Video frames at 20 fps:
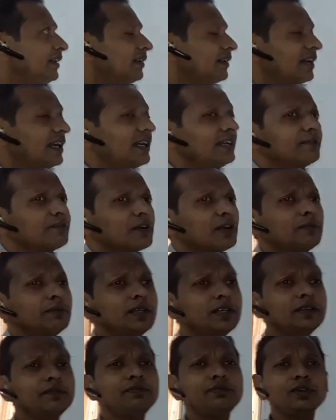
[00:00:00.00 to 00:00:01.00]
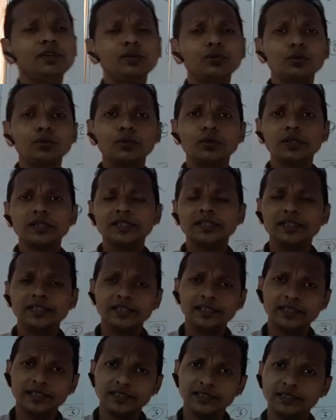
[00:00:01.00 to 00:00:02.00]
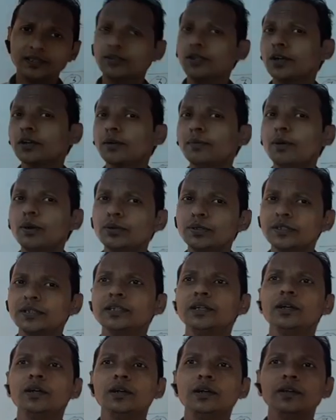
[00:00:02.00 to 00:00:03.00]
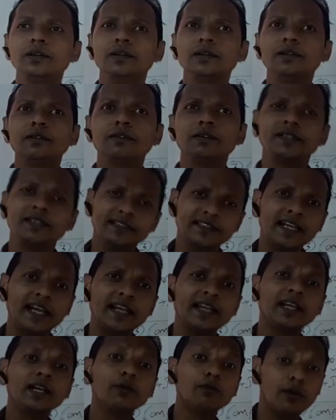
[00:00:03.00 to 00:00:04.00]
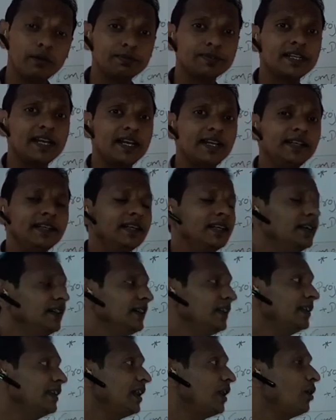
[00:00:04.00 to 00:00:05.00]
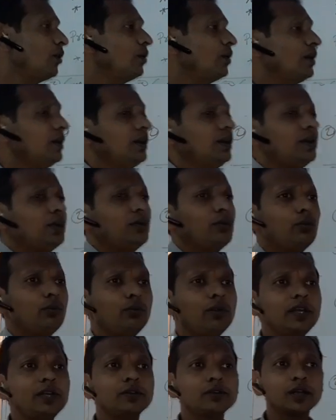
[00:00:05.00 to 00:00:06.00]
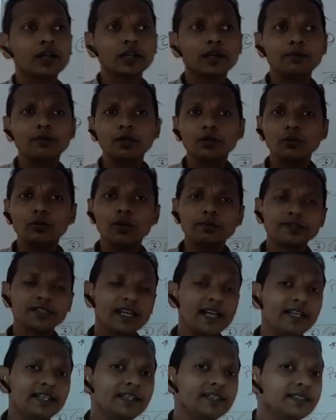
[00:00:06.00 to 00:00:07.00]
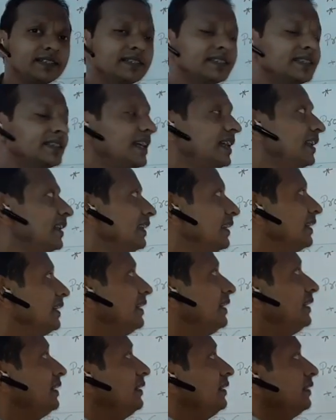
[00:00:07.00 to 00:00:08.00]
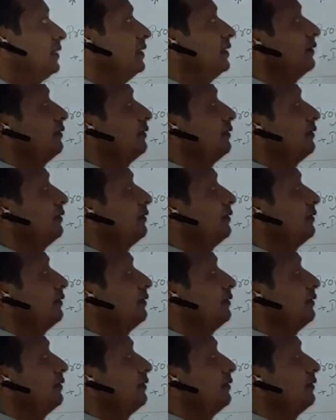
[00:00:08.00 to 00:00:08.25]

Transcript: Right from, if you talk about designing a website. Now, when you talk about a website, then the